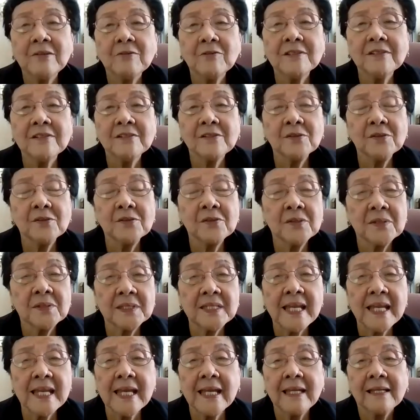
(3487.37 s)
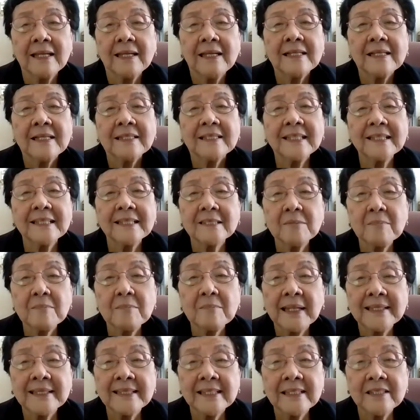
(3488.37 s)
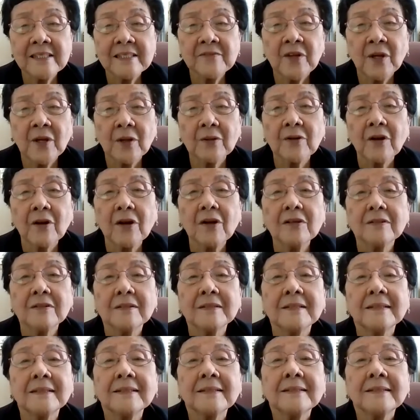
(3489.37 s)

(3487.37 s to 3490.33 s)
want to say? Doesn't matter if you're wrong.